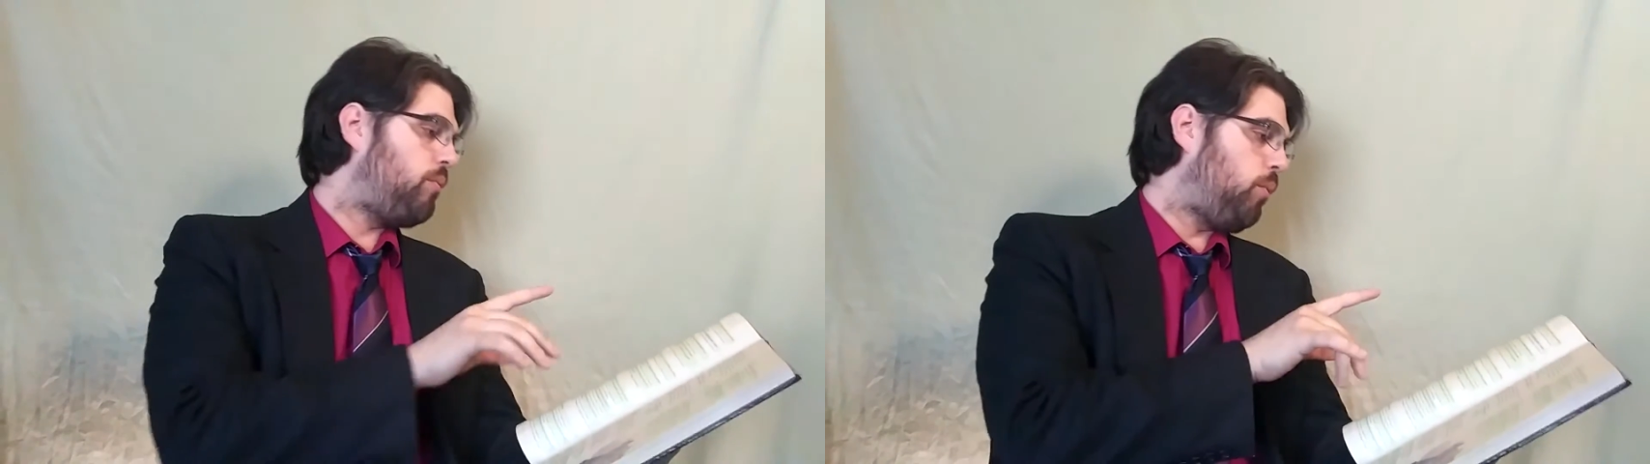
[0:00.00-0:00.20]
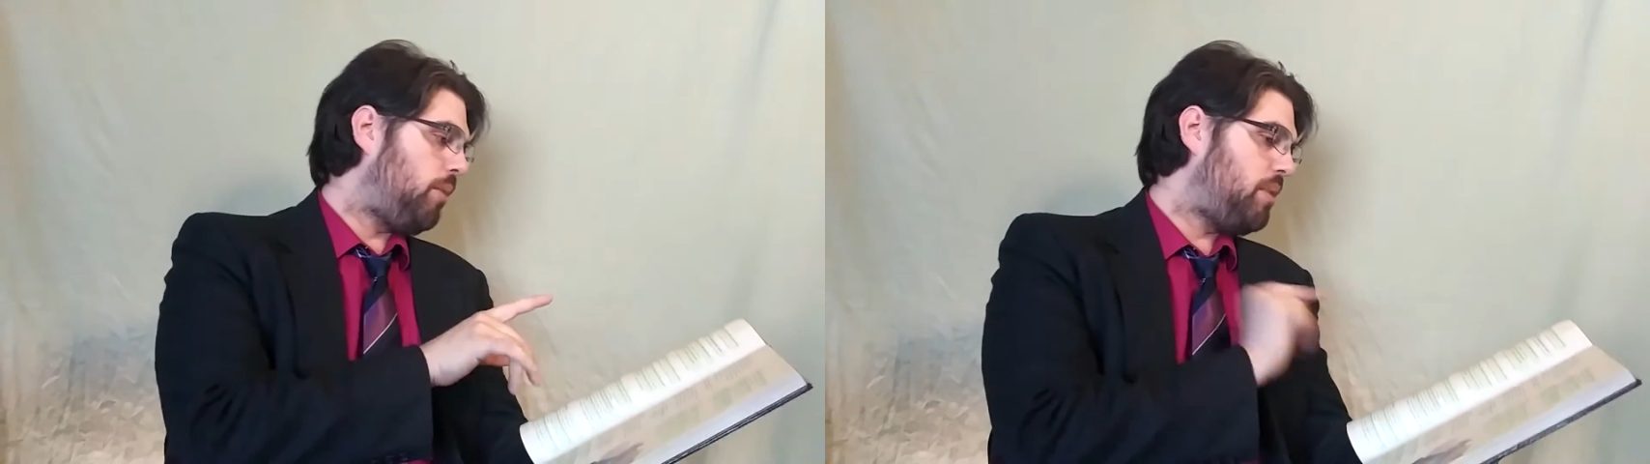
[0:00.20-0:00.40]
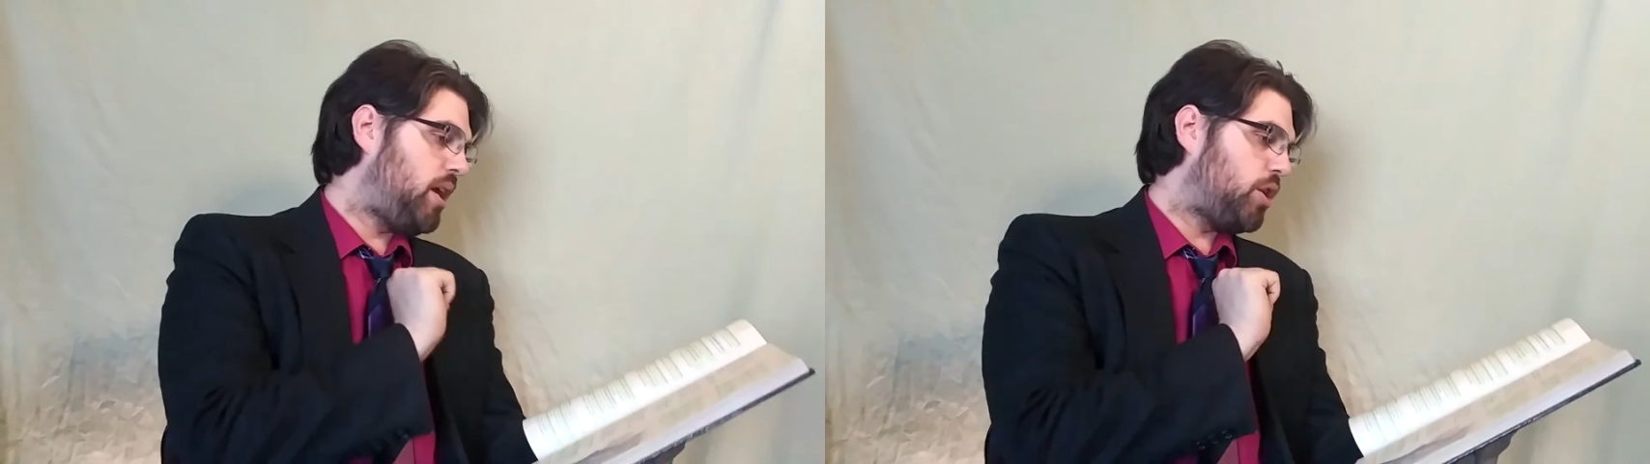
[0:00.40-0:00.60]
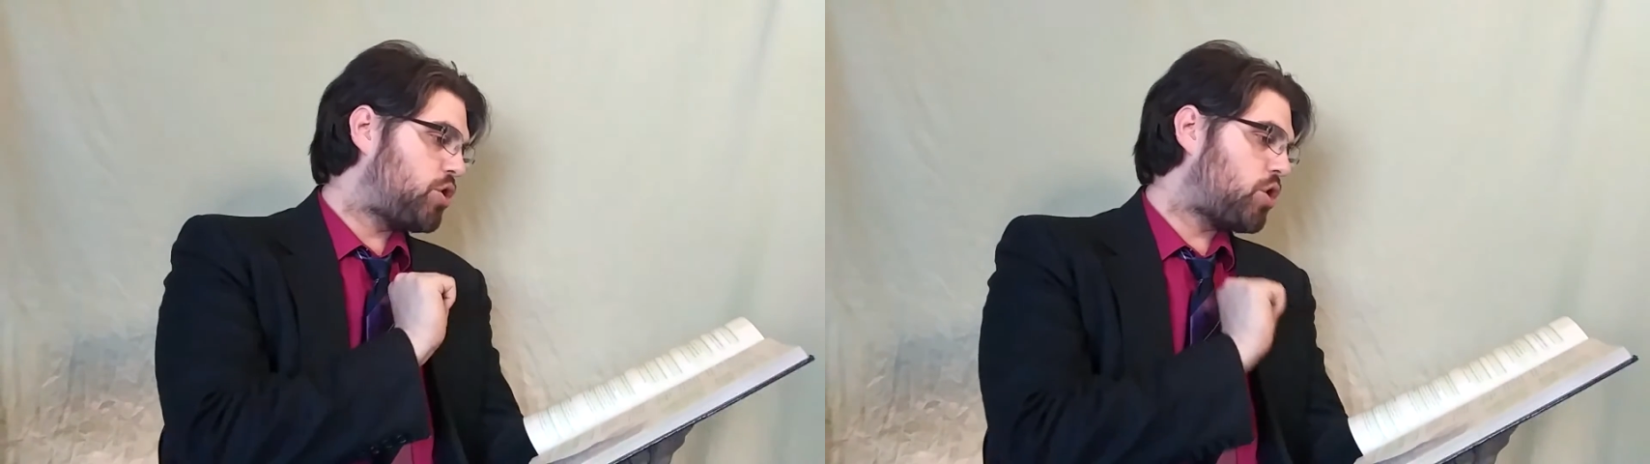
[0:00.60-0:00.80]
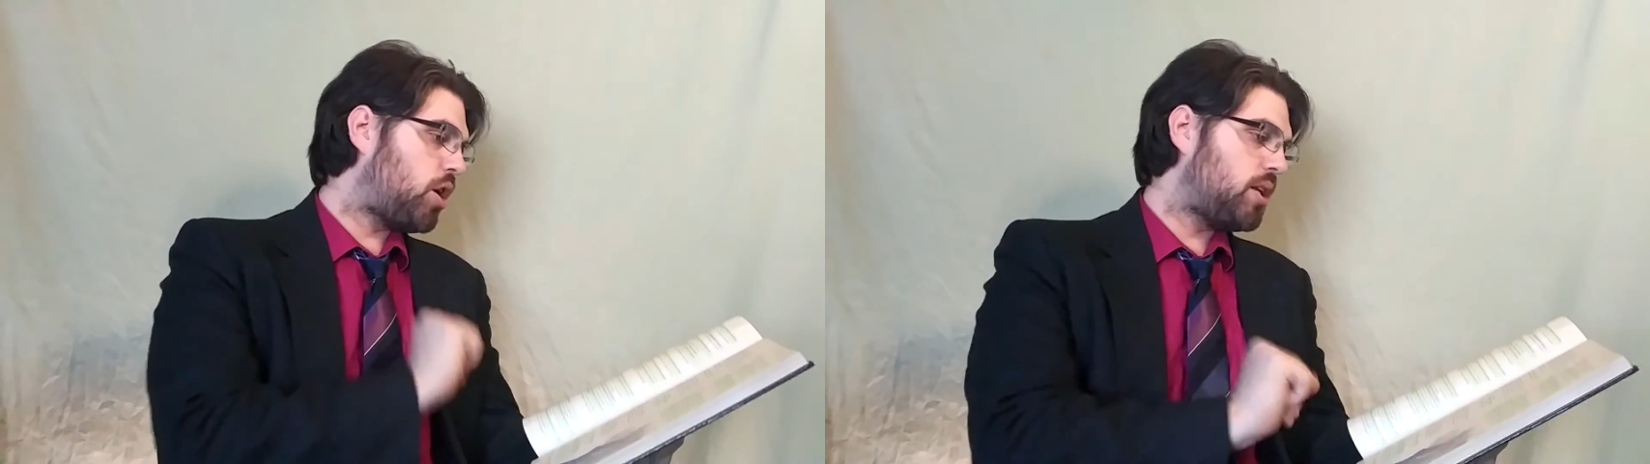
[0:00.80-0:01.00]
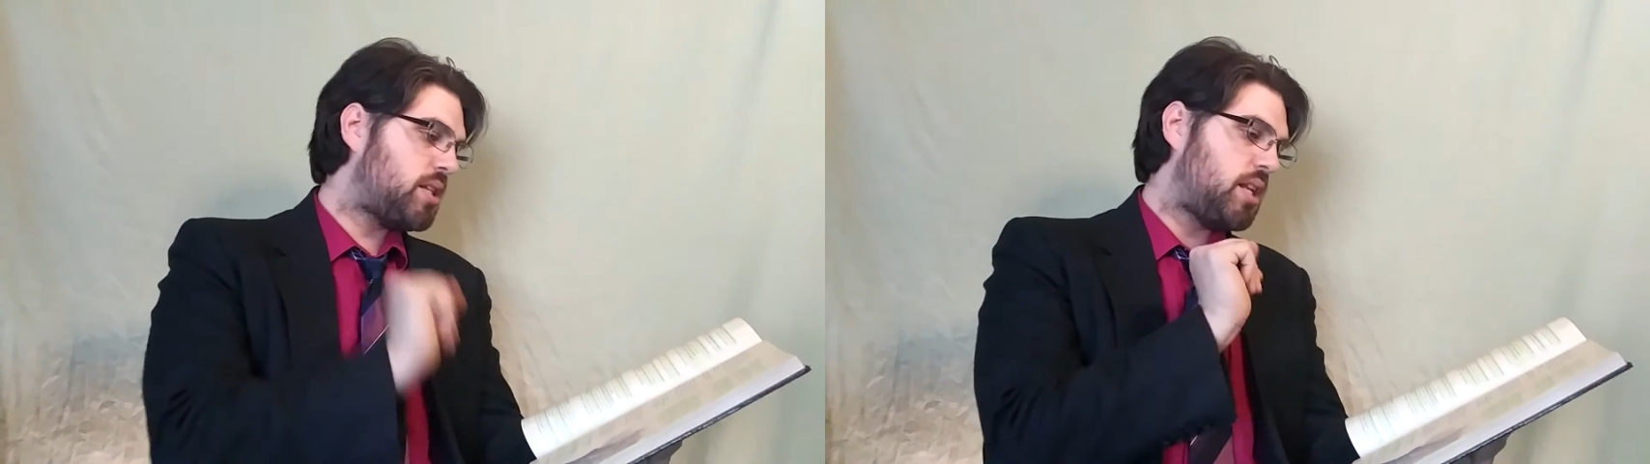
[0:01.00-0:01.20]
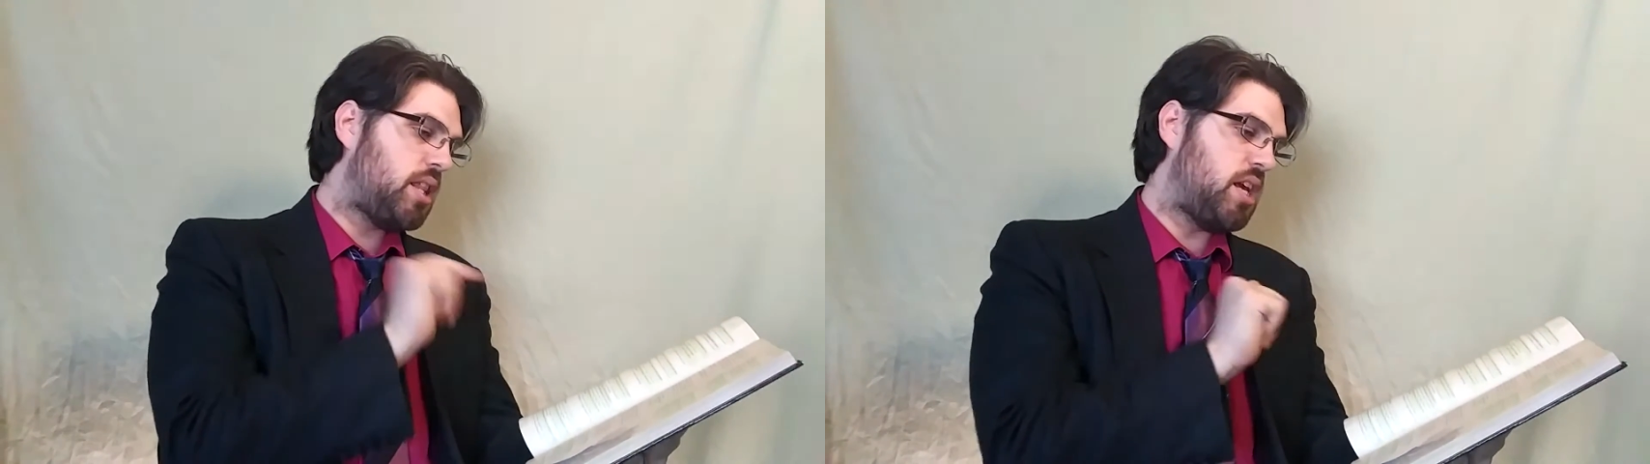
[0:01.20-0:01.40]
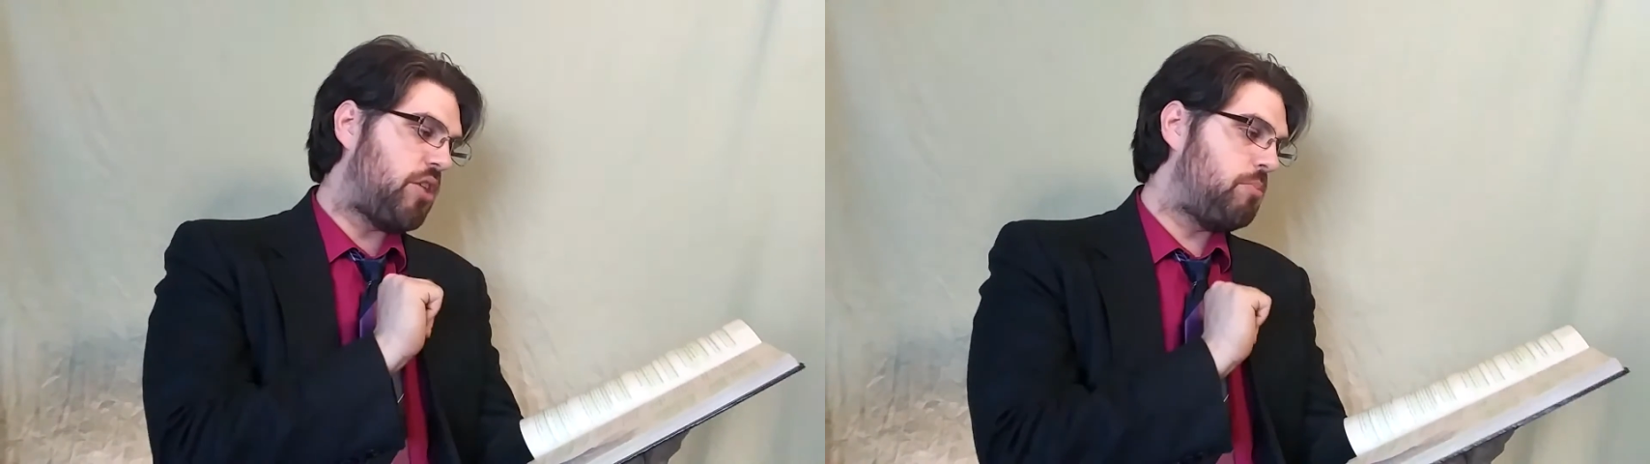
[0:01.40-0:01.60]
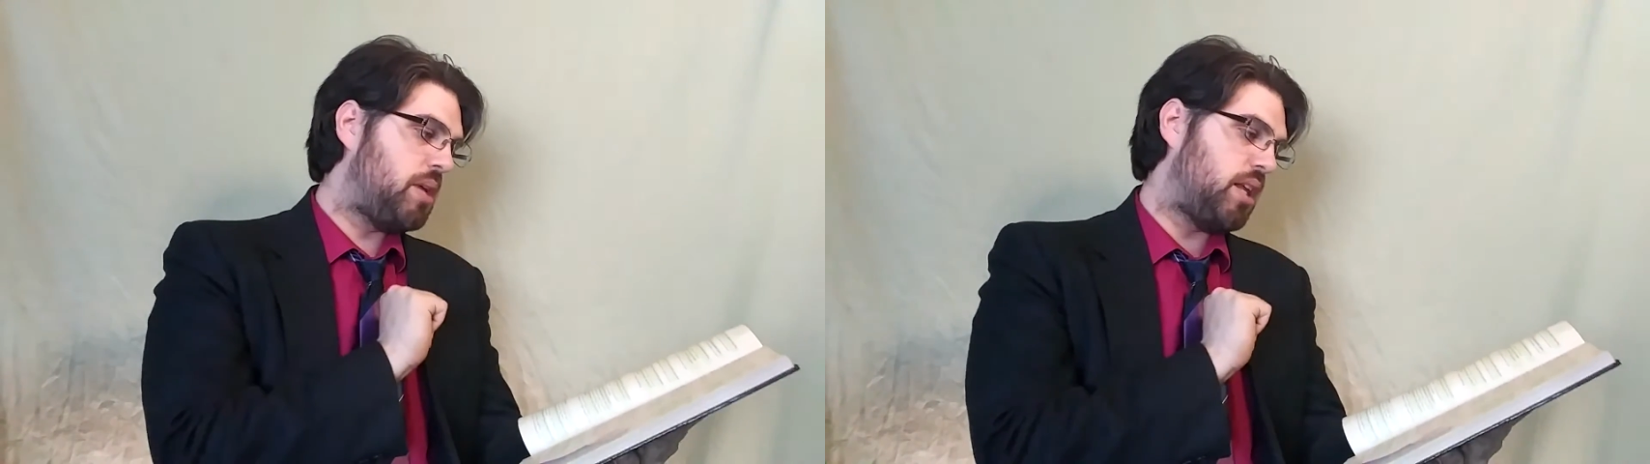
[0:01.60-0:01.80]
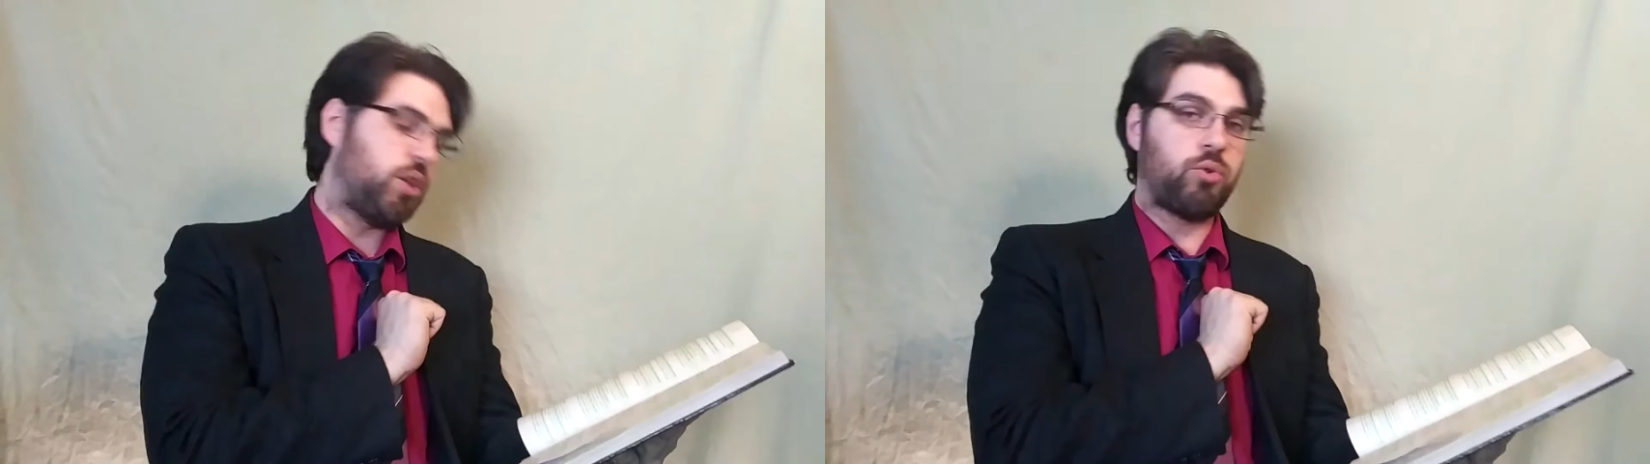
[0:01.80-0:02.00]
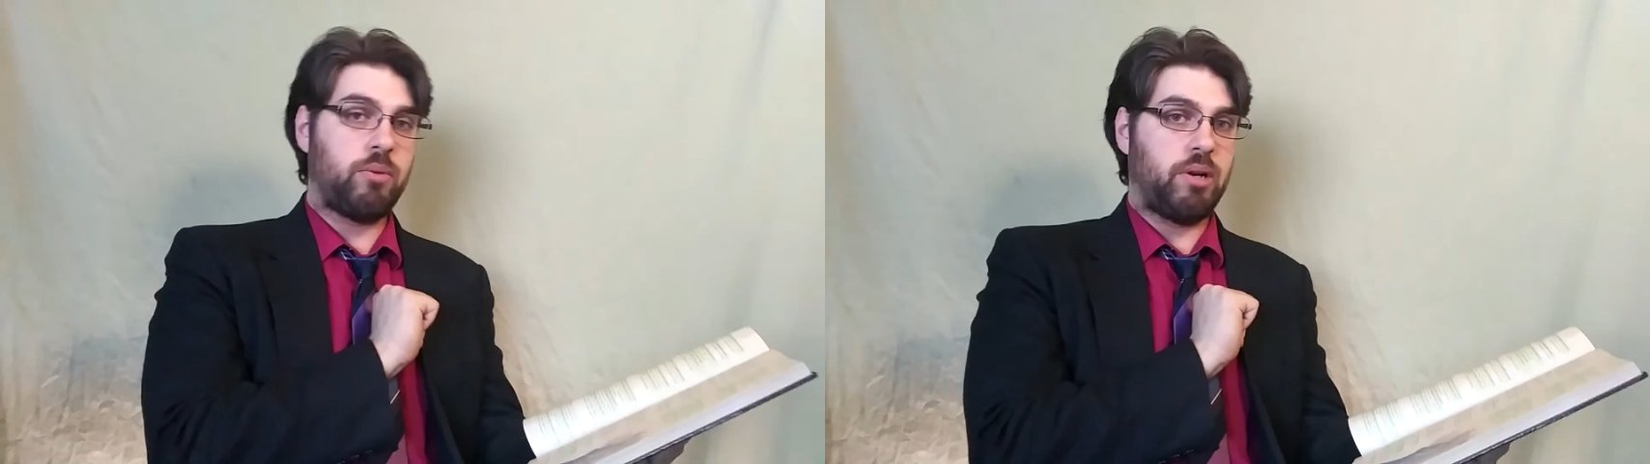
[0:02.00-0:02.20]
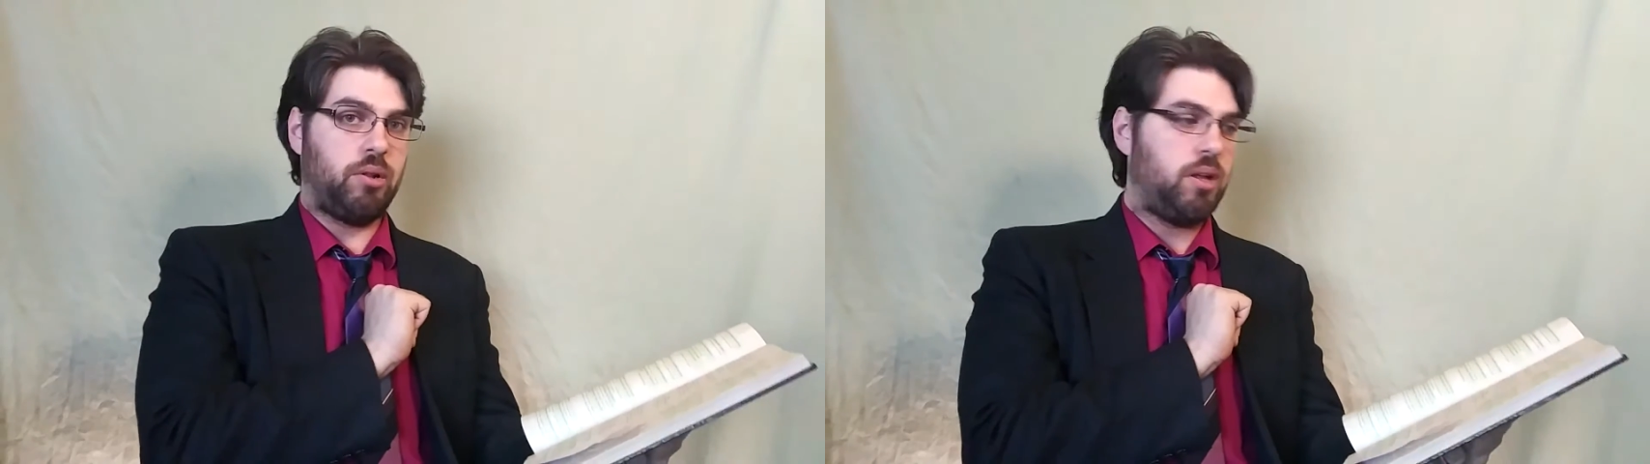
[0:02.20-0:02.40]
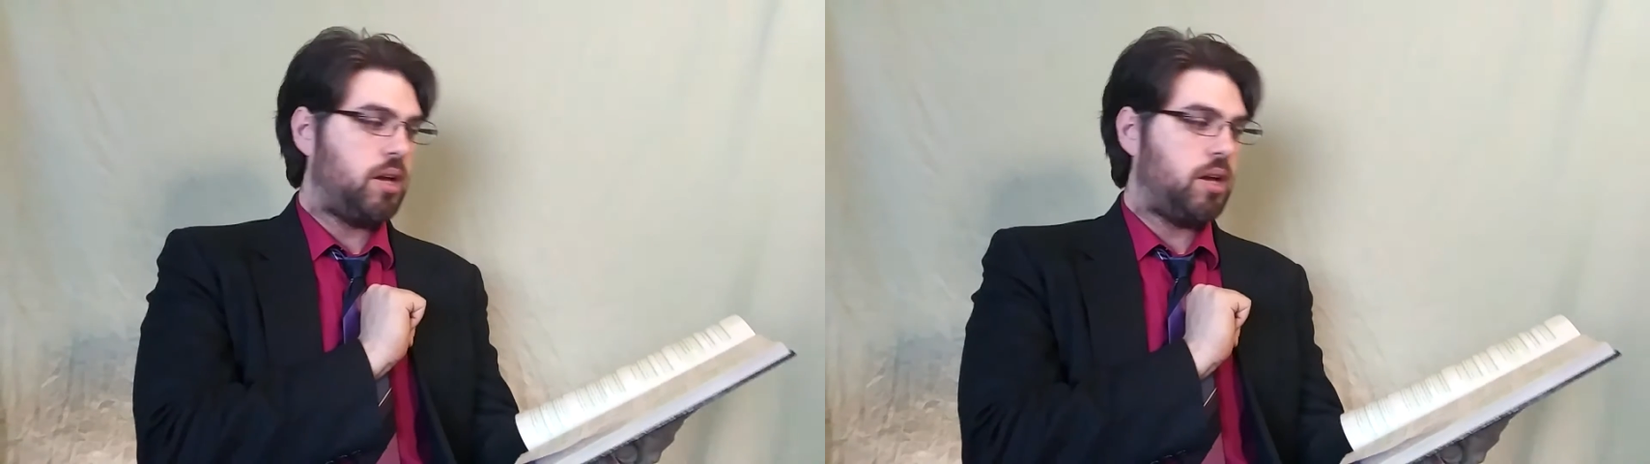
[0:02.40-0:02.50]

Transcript: one being the charlatan, the other being the criminal.